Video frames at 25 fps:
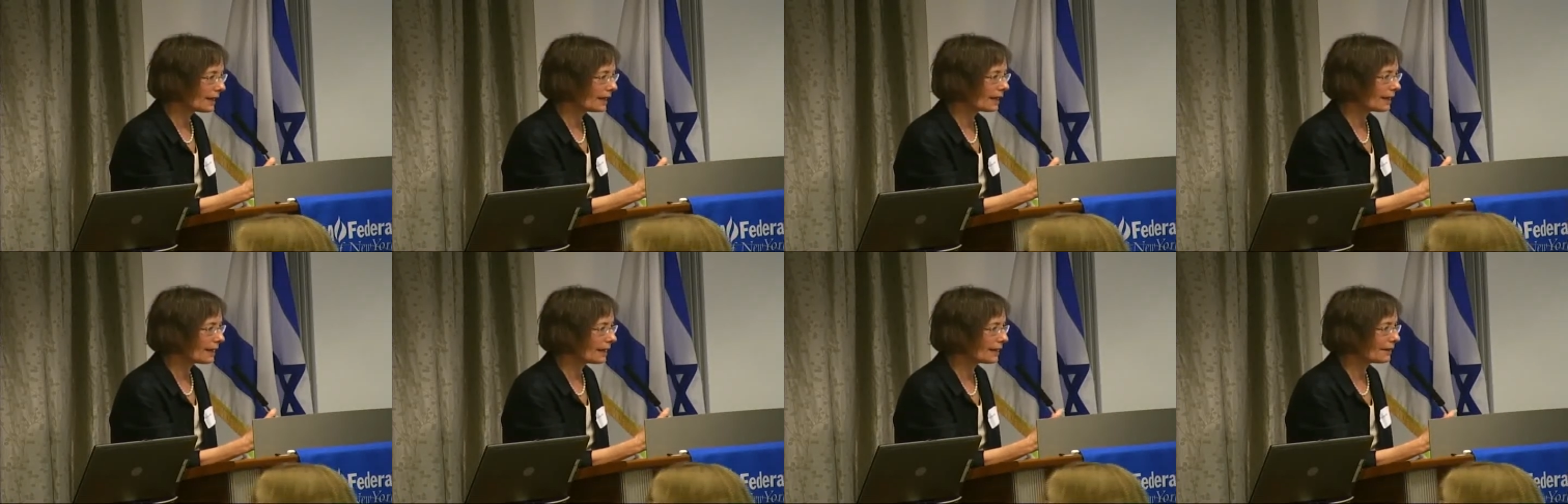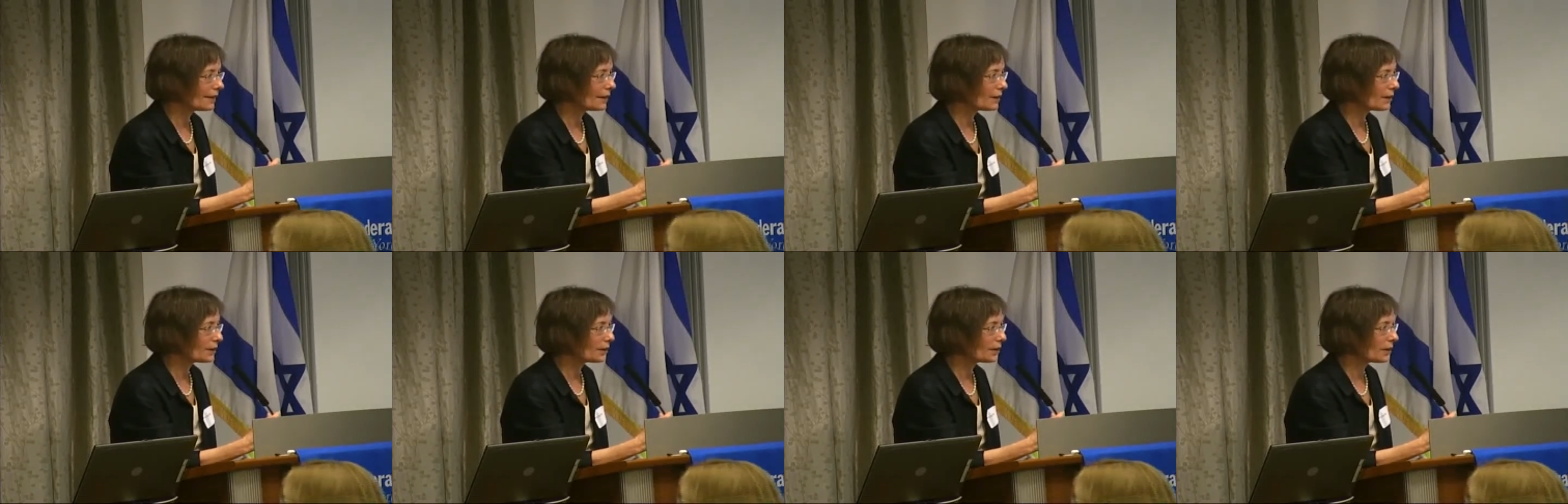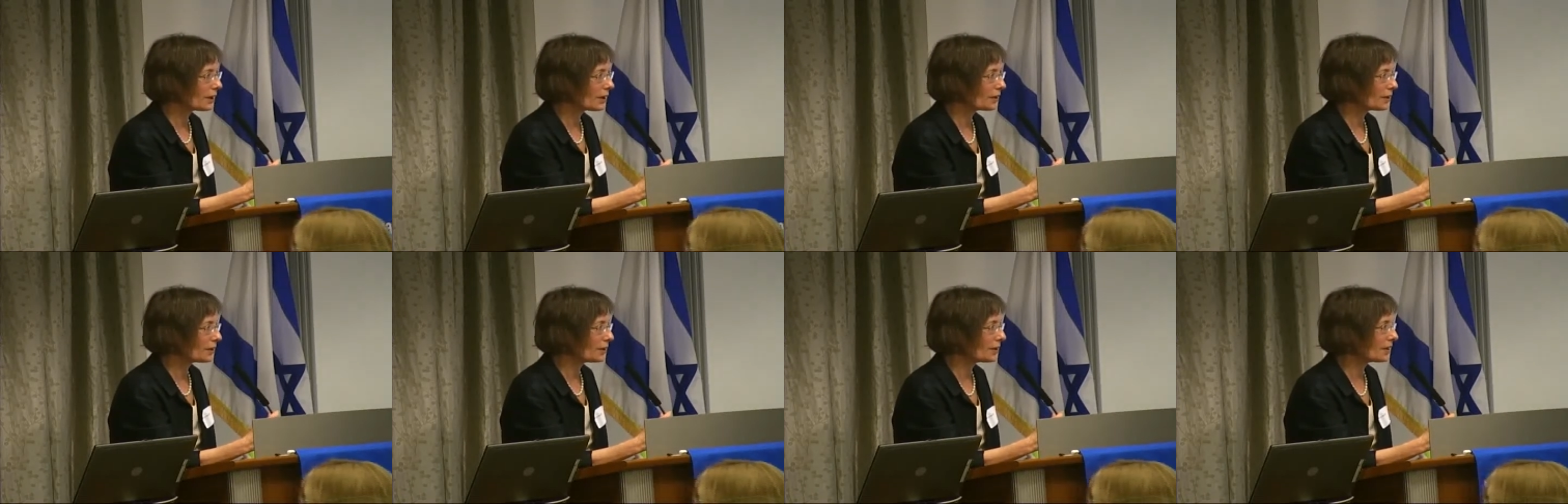and their
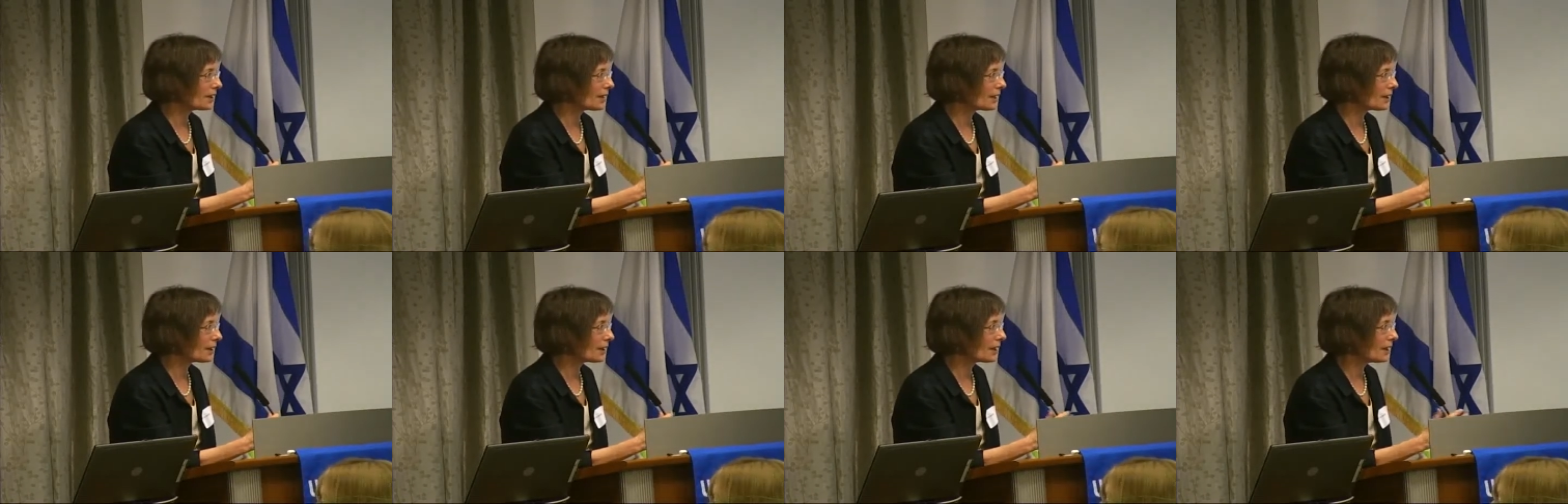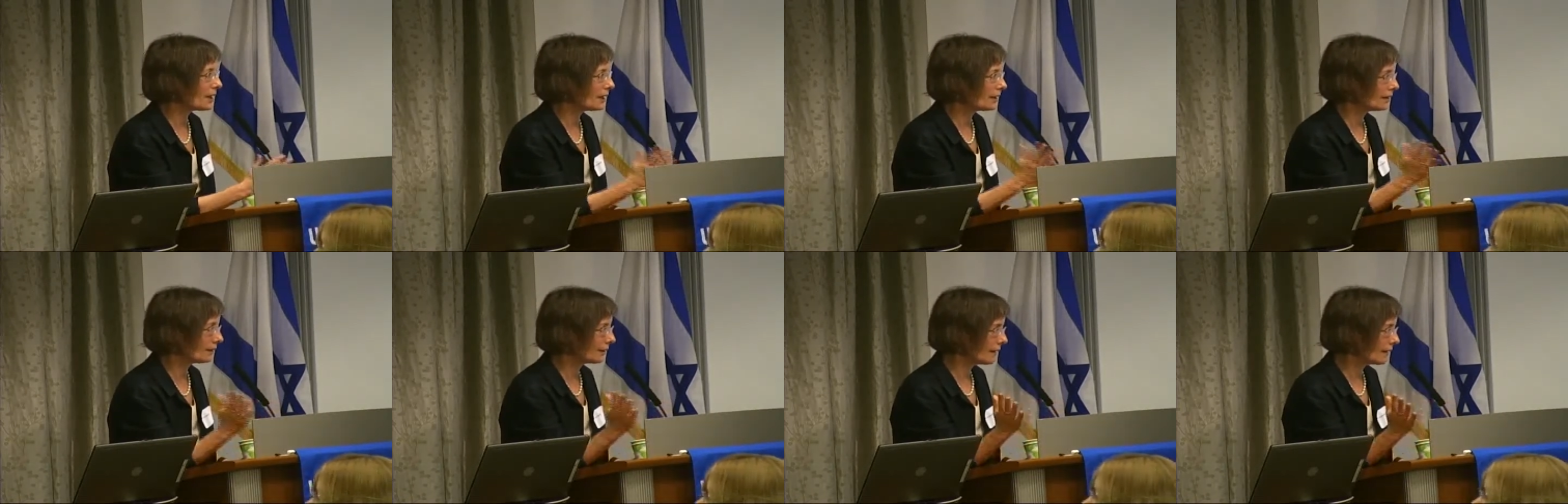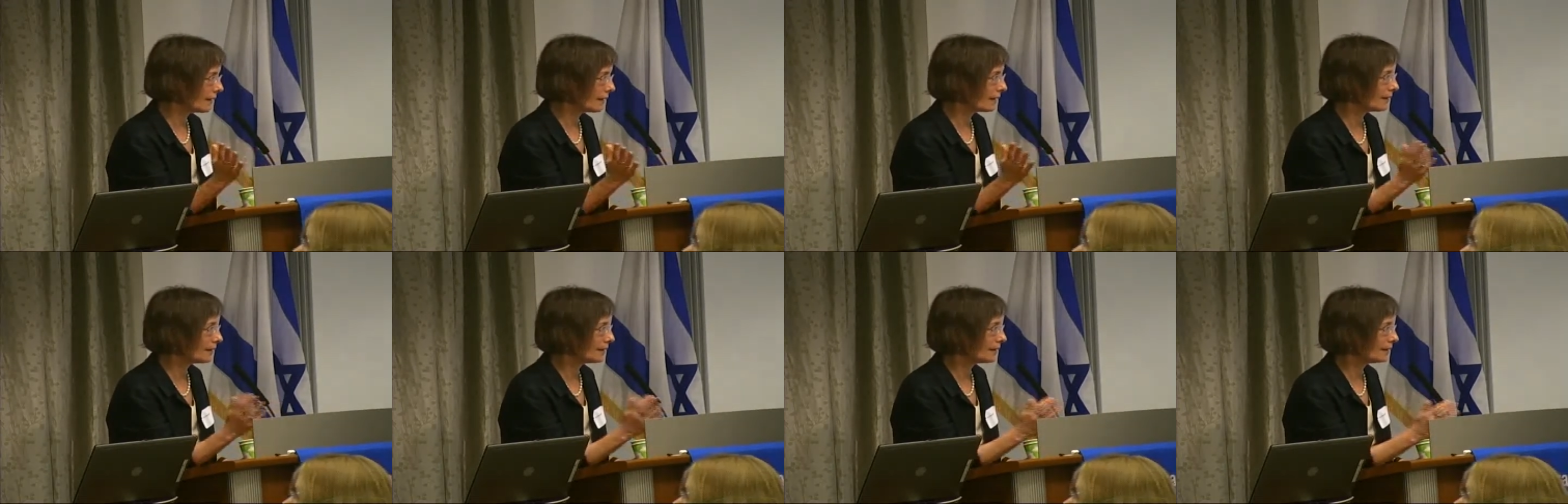daughter Sarah
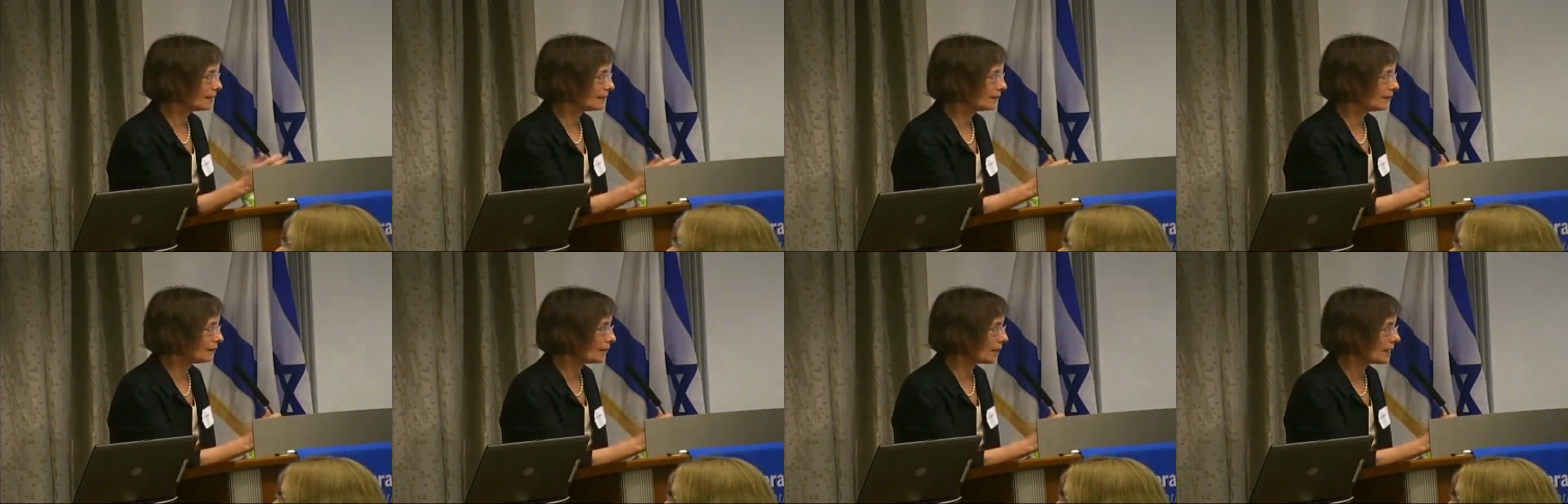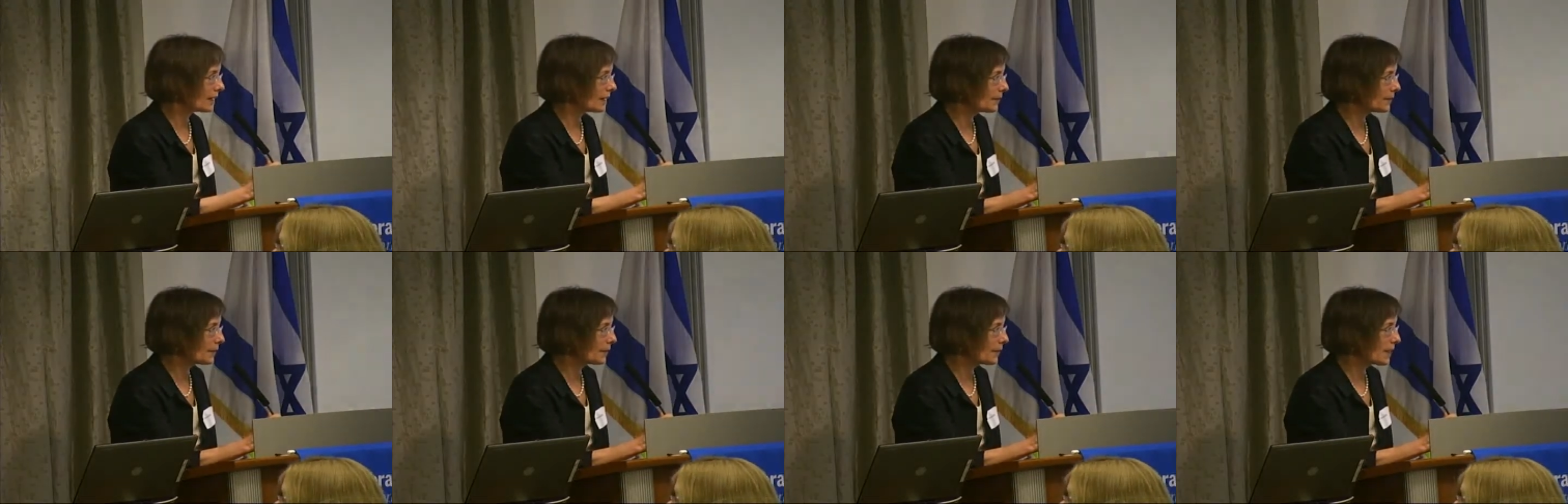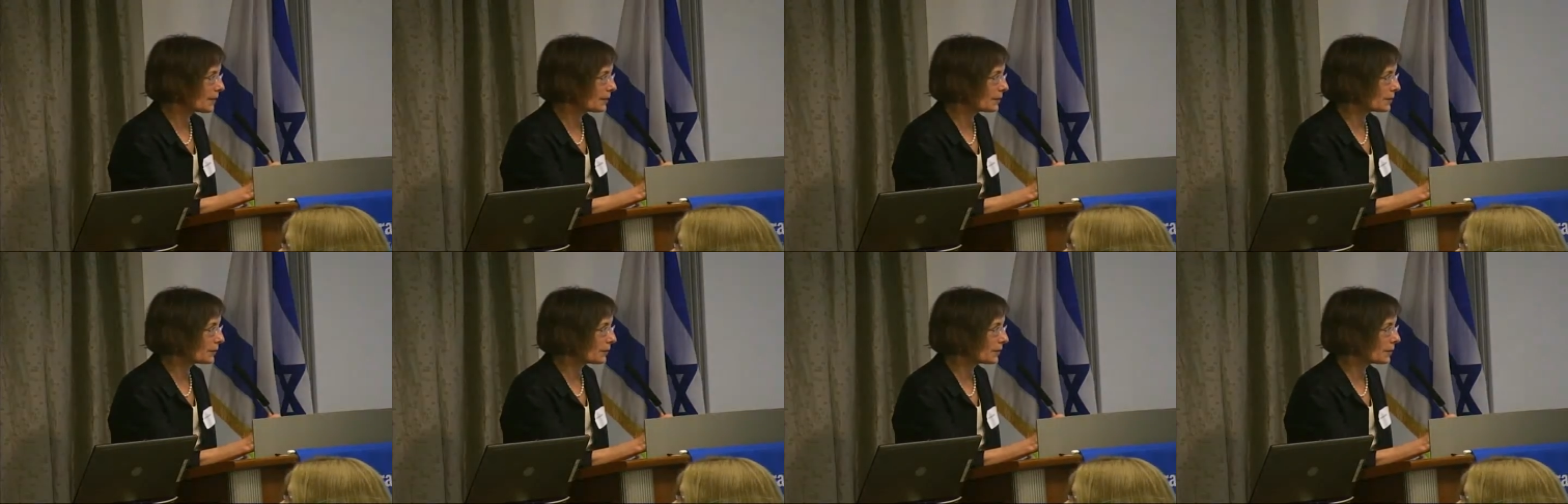in what I'm
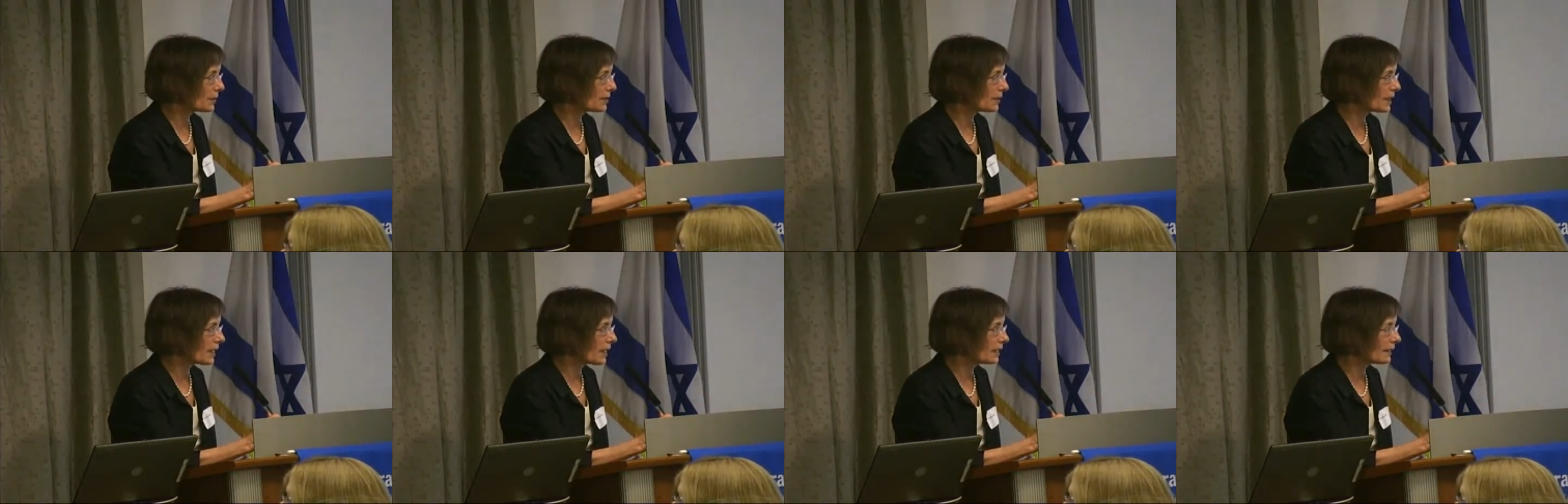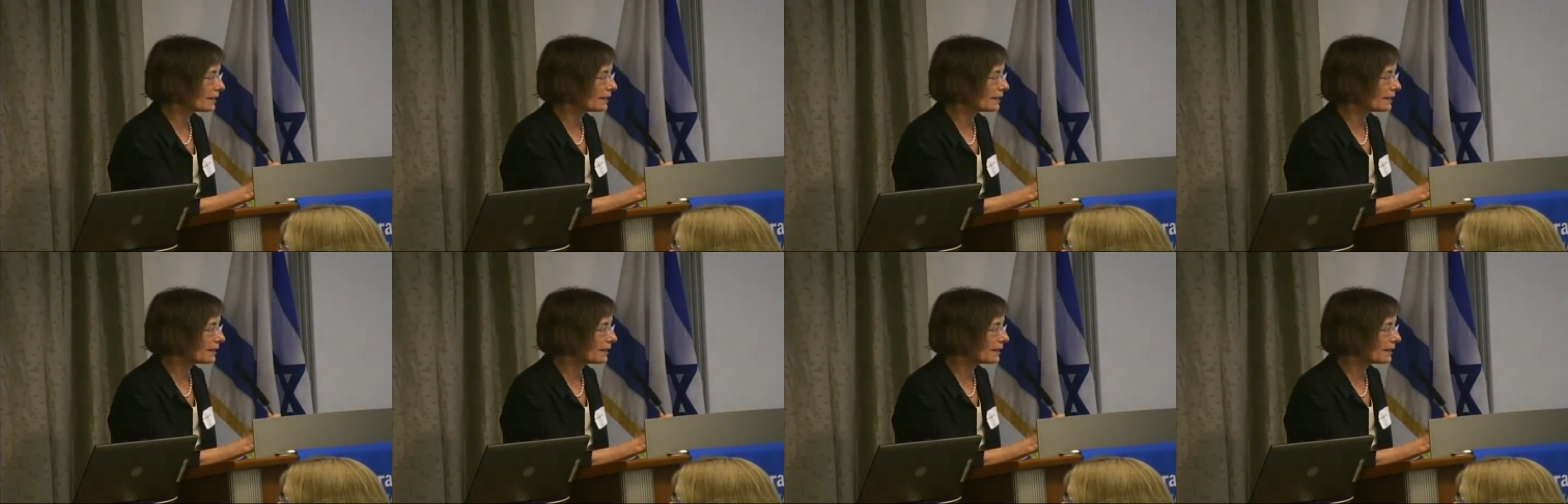about to present,